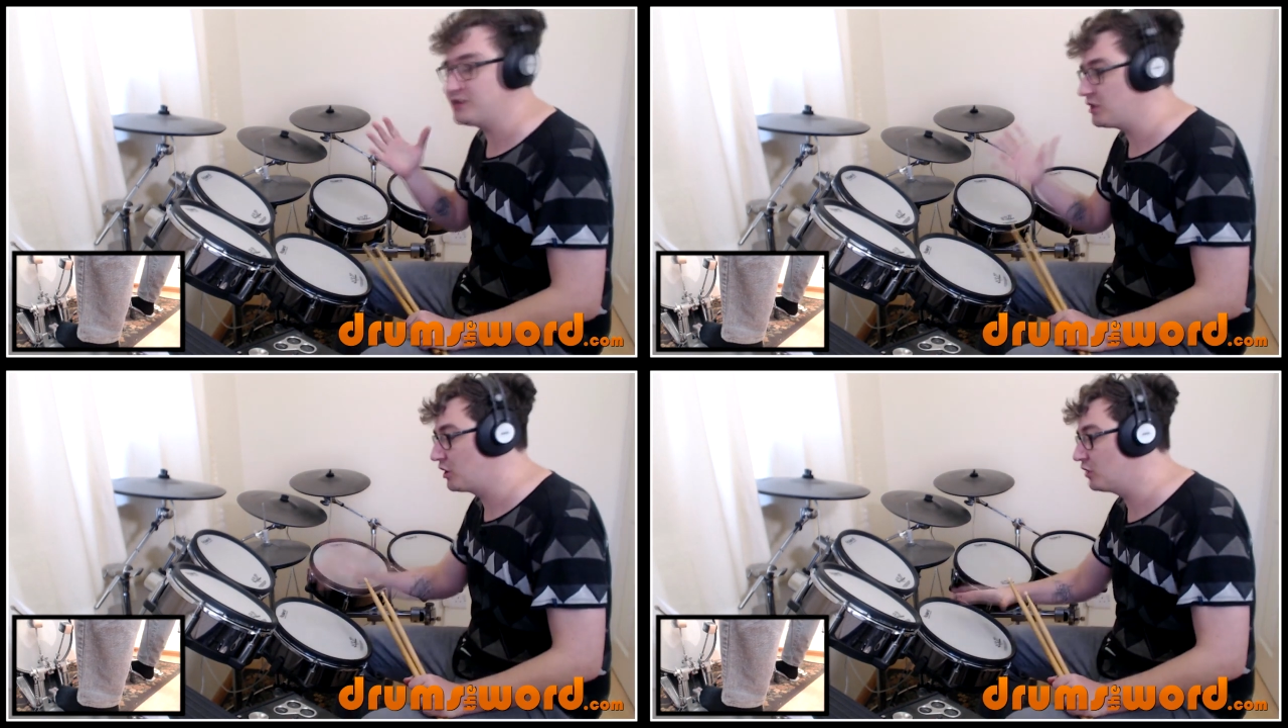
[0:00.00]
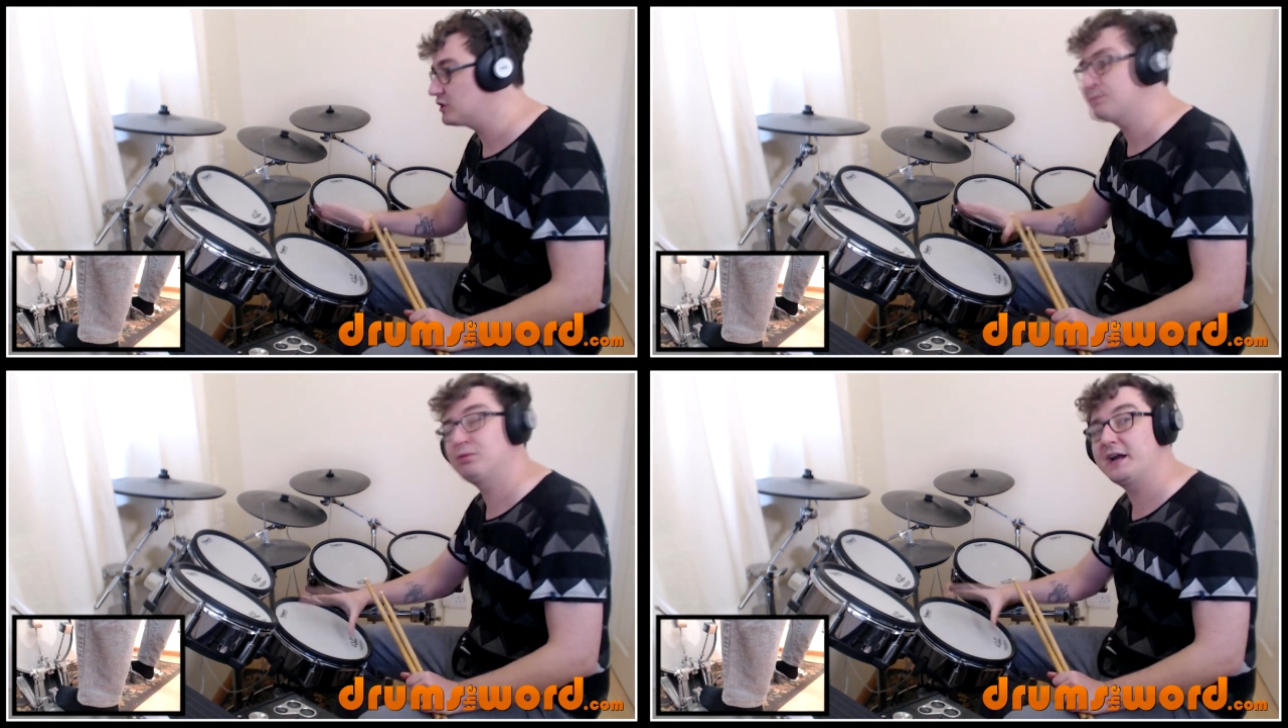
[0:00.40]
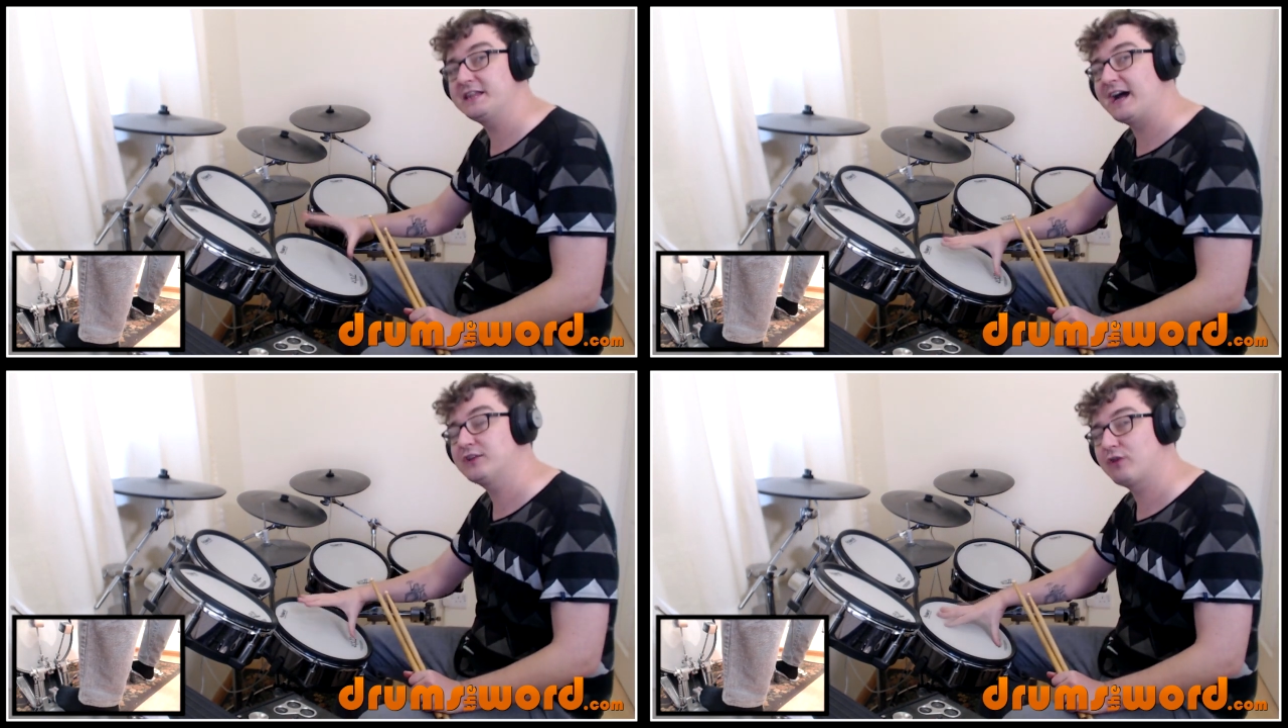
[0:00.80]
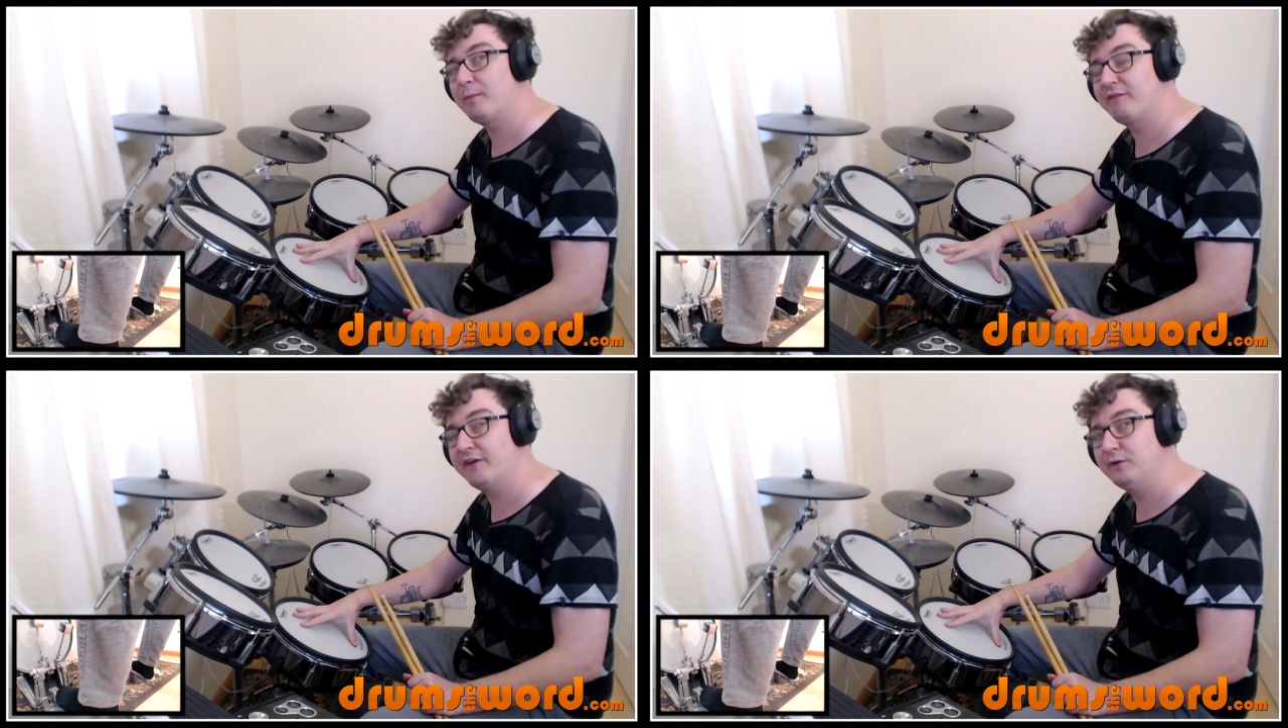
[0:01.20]
So you could just play that
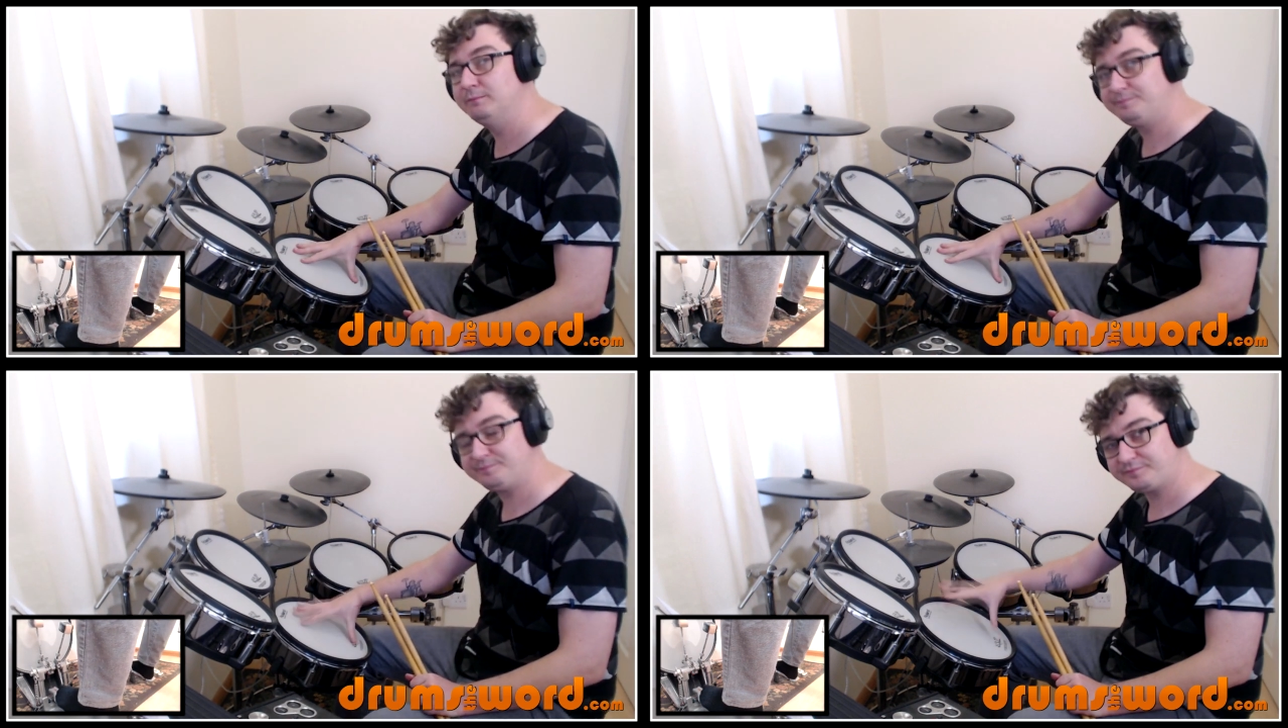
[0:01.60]
drum fill